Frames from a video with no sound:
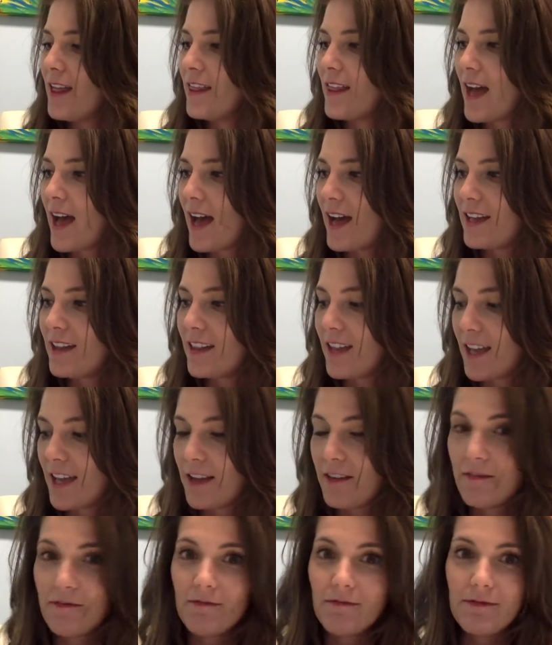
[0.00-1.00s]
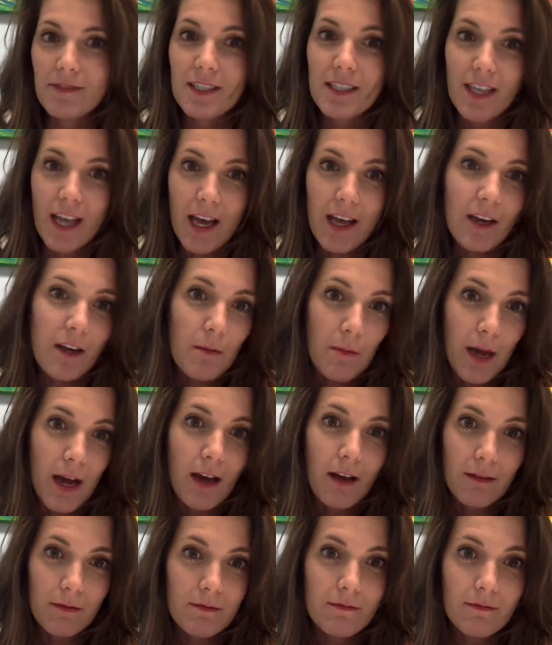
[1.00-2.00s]
that they've said
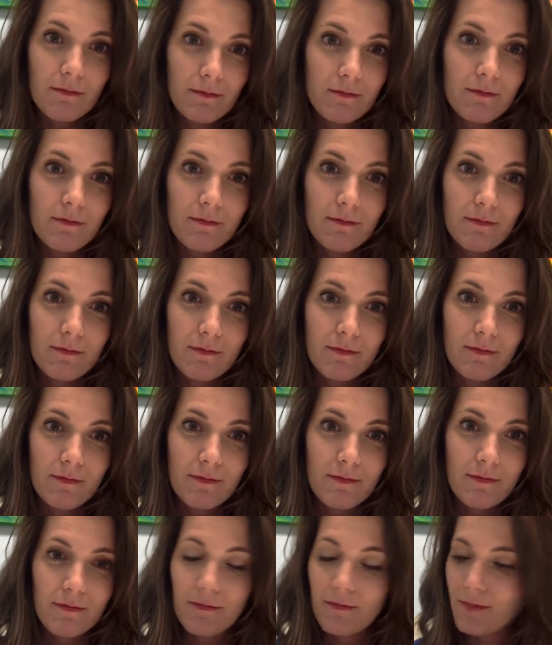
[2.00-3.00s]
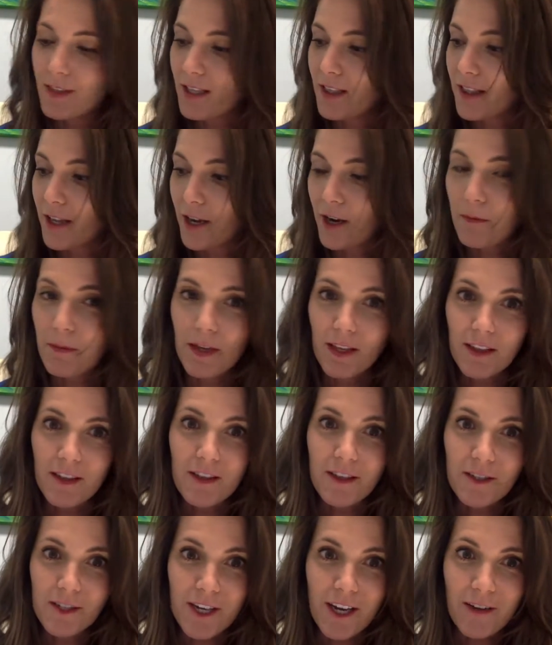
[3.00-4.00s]
about the therapy
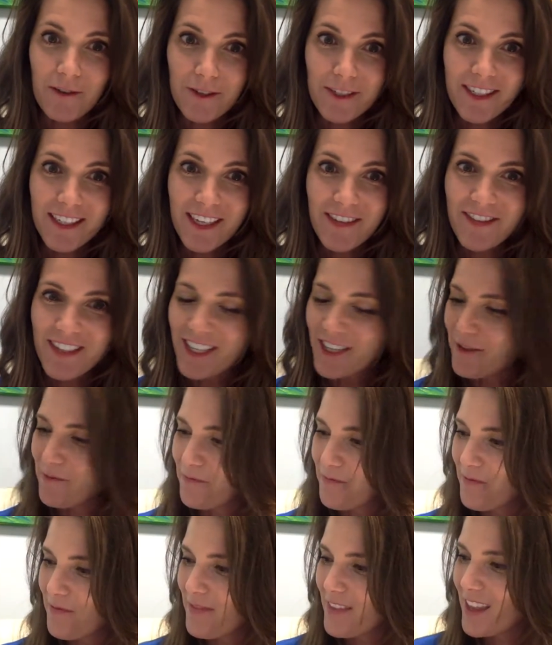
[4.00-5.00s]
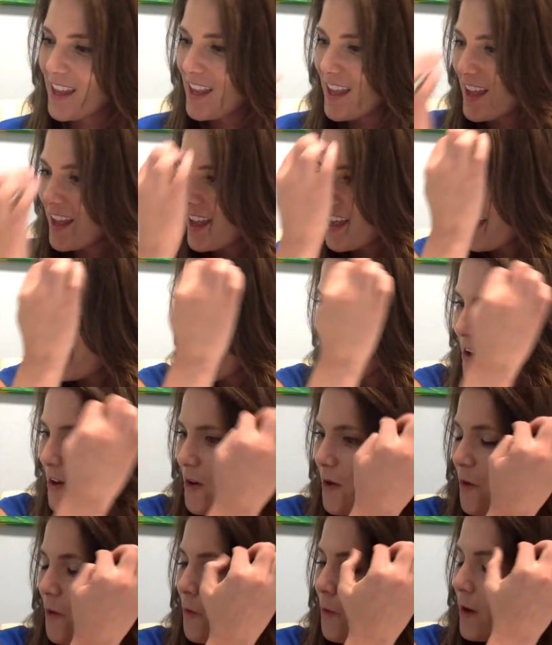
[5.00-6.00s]
that the child received here.
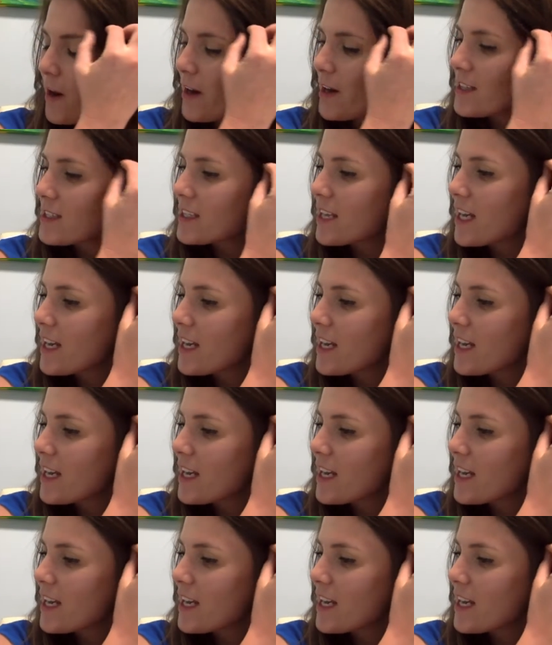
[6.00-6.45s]
Words